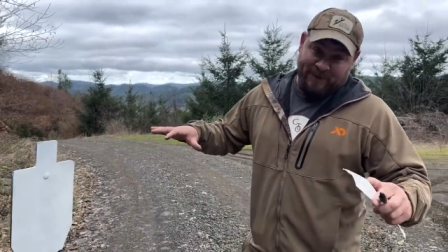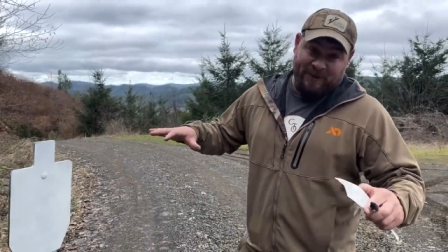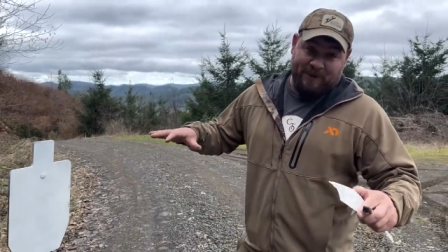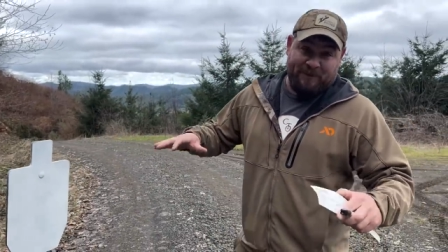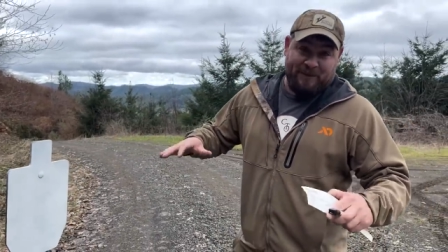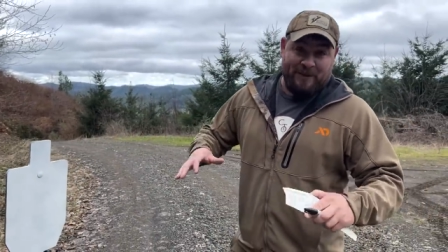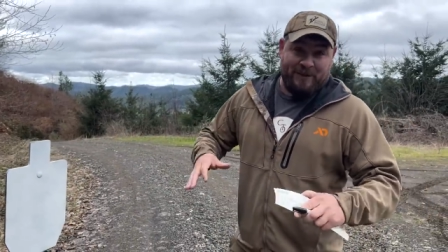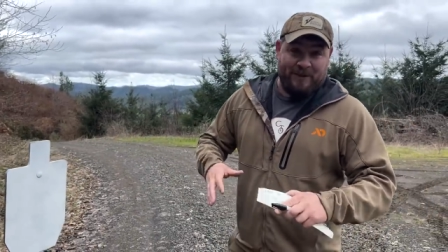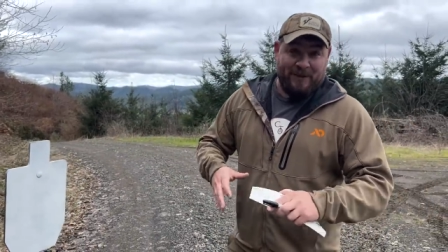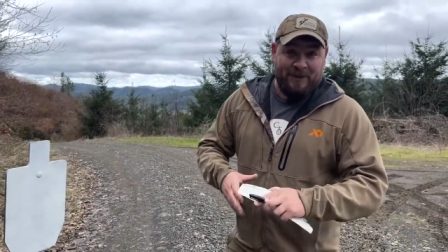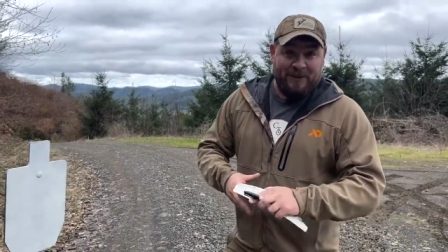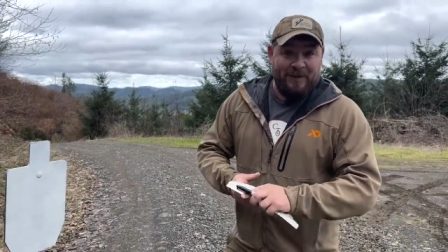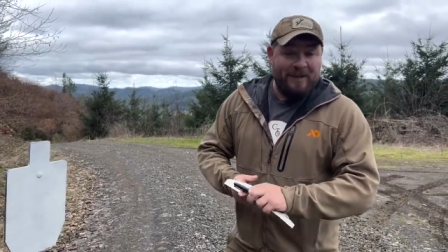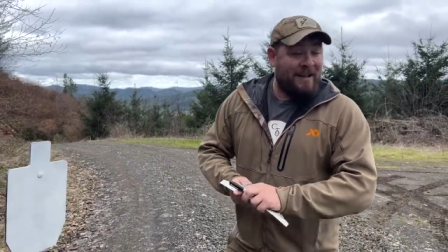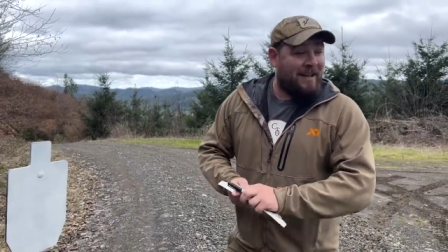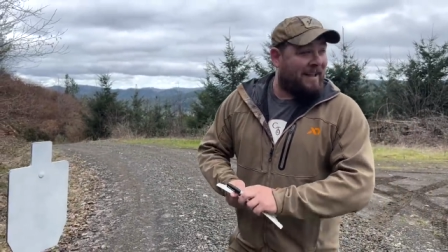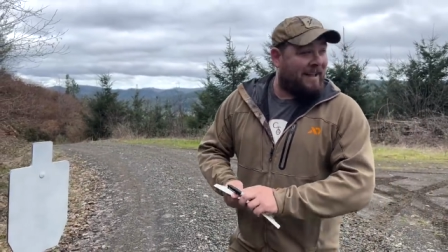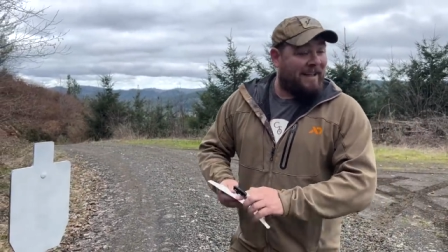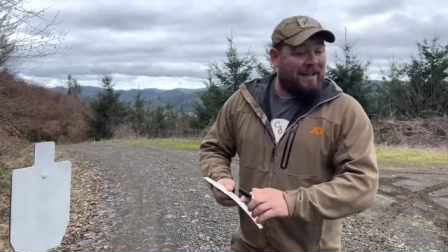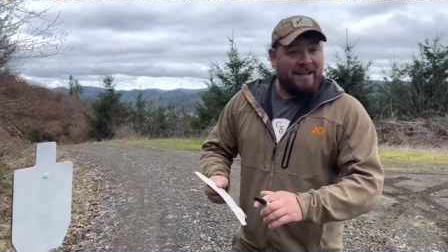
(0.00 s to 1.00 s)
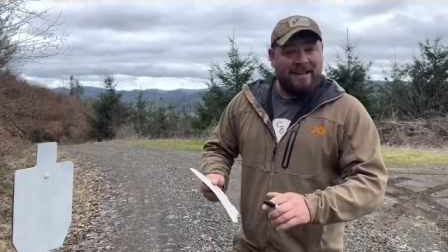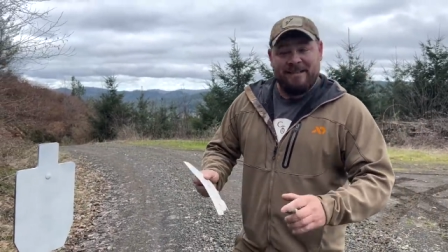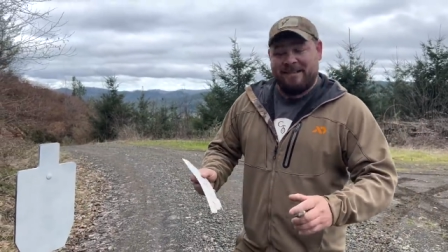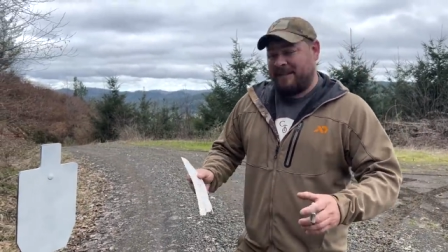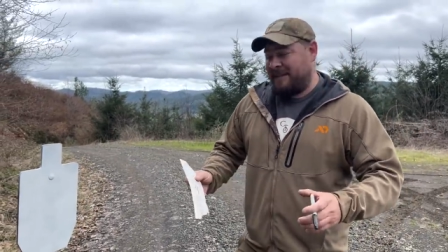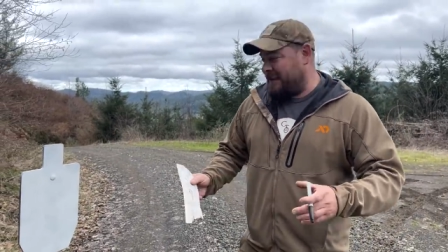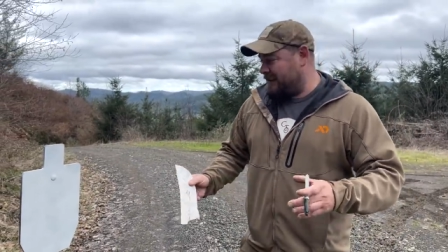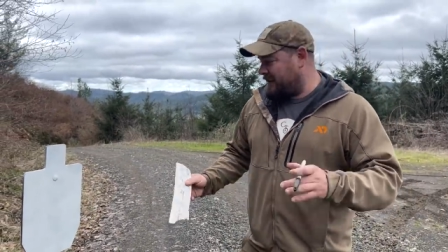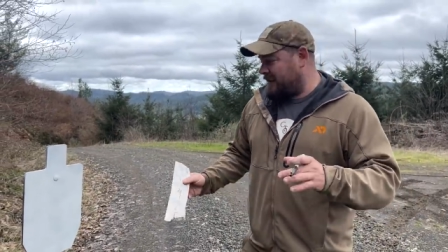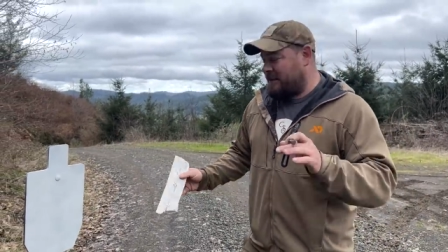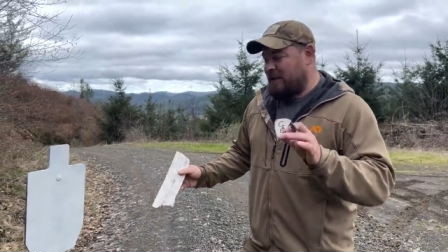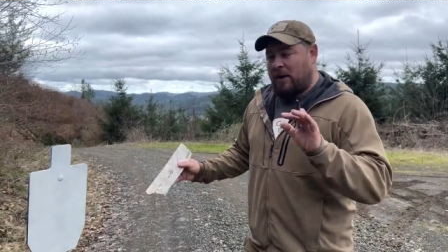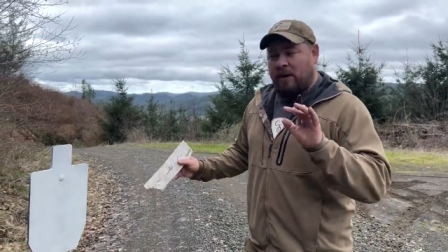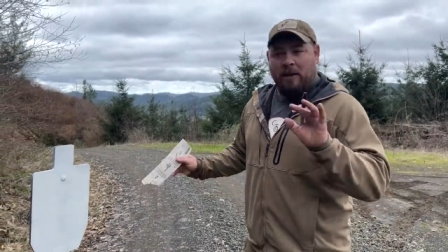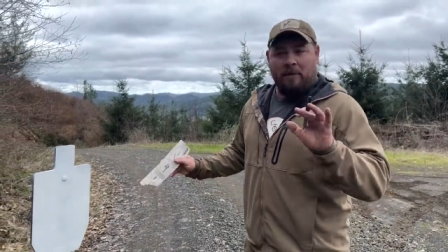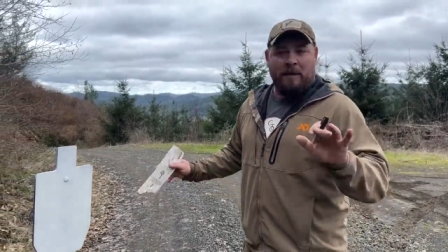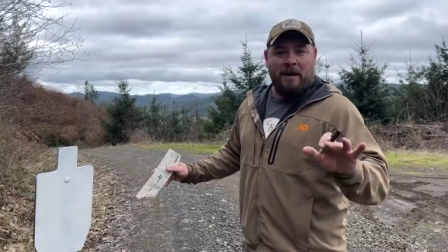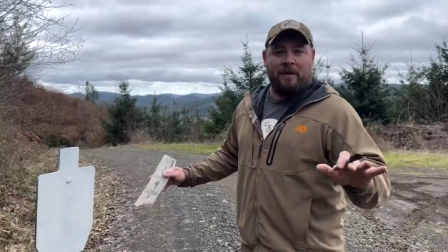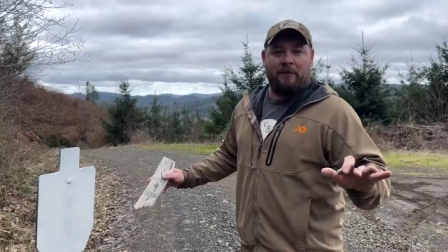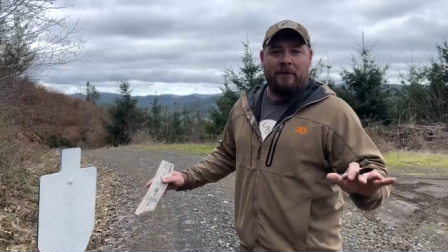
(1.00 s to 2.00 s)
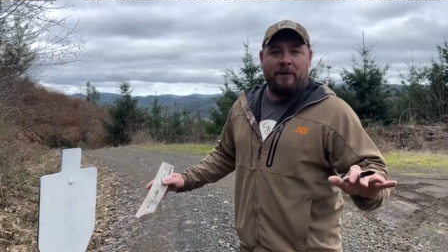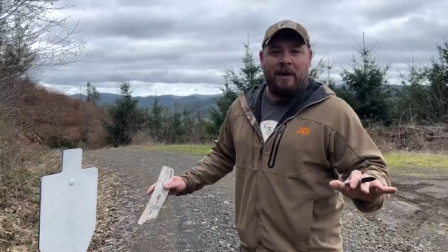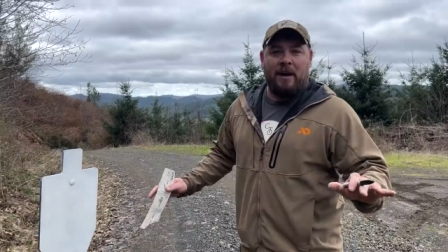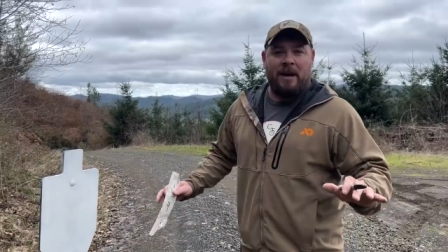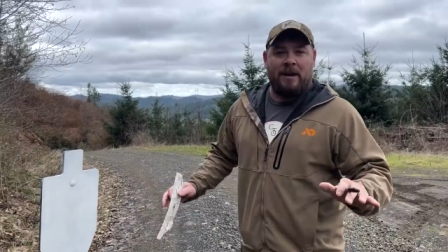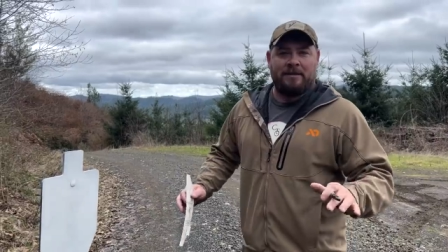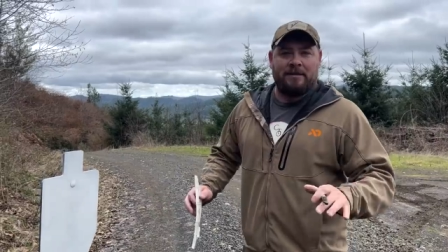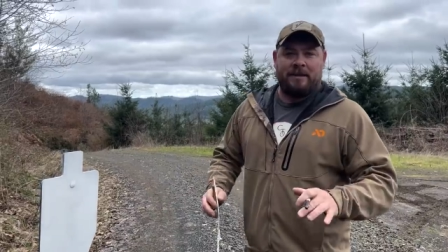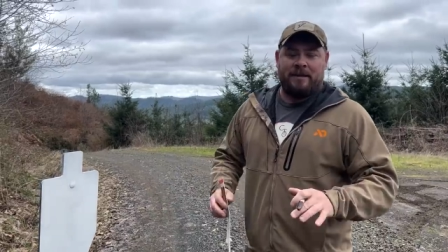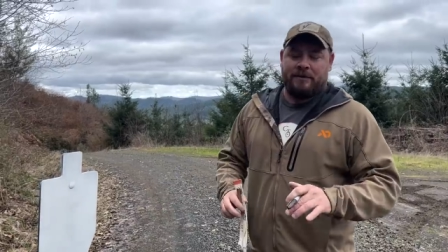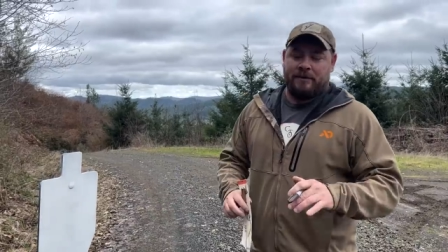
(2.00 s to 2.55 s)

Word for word: hope to do, is this is all about velocity.